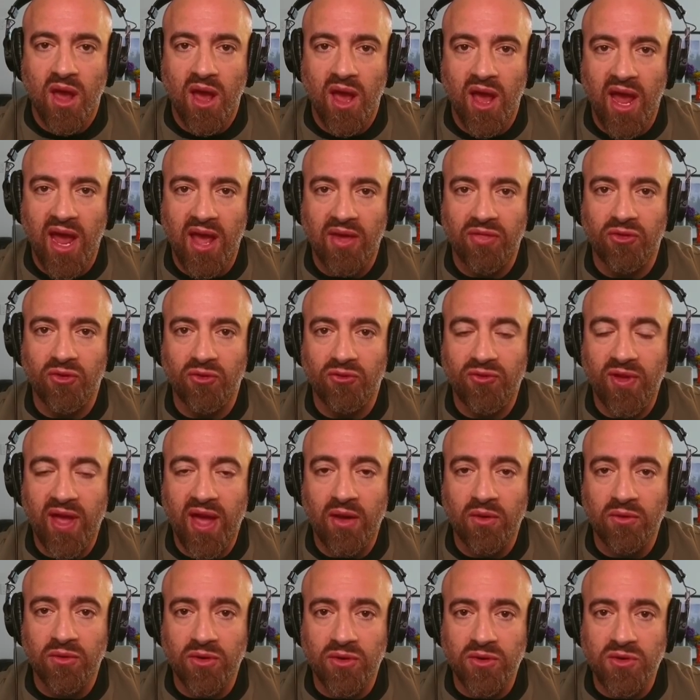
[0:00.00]
had their
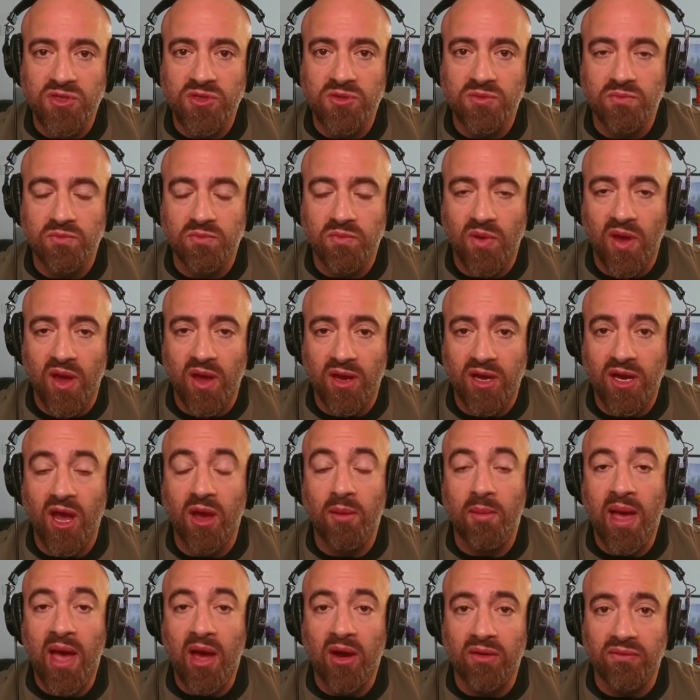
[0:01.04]
founders
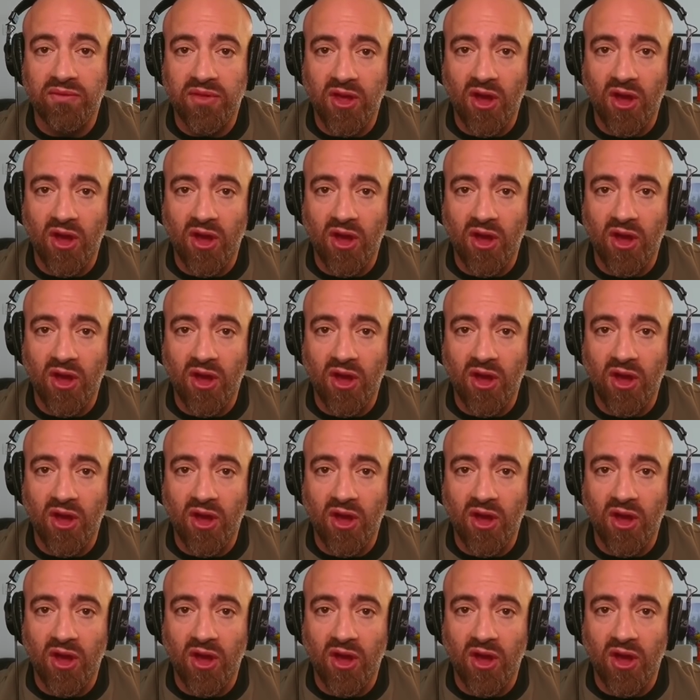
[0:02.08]
come out